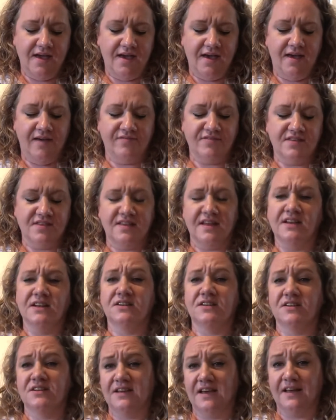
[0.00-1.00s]
have decided
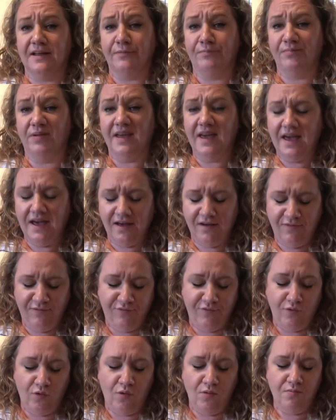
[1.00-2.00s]
to take a break
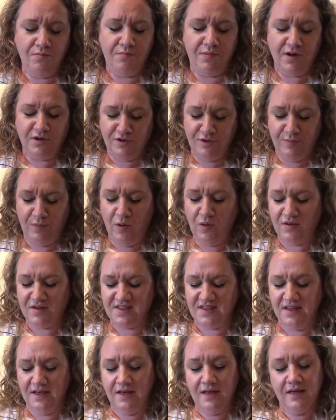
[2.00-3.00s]
from Birch
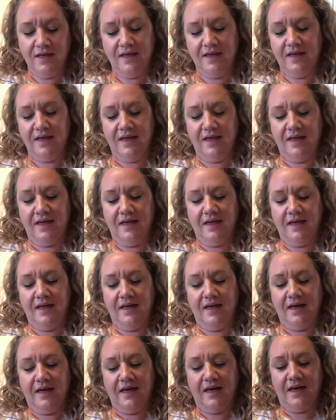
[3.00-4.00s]
Box,
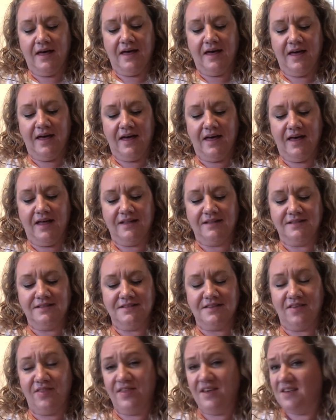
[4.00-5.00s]

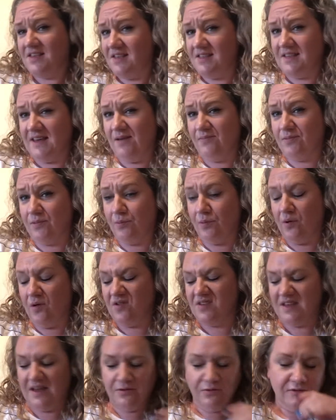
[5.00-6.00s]
and this is April
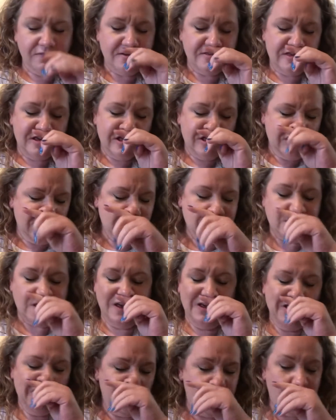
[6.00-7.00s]
Box. I know there's issues,
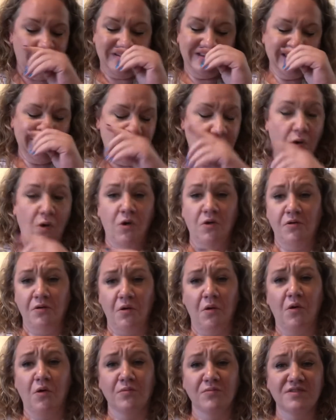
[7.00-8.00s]
but we kind
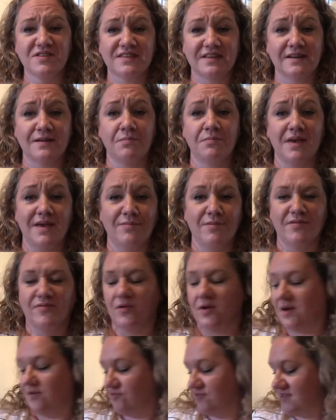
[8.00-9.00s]
of almost into May
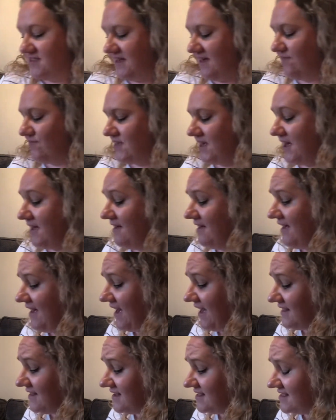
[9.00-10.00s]
before I received it.
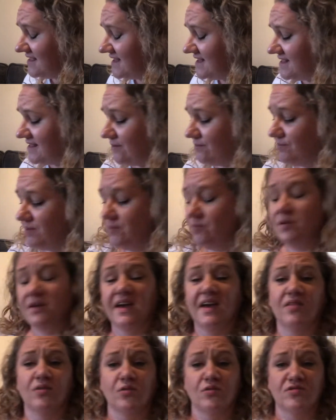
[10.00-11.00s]
I did see some people
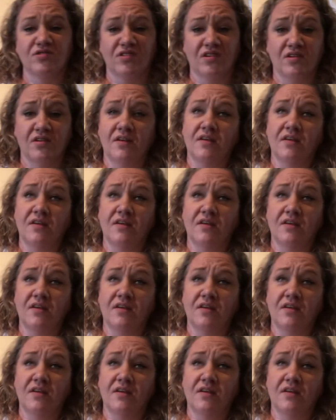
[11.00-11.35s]
get those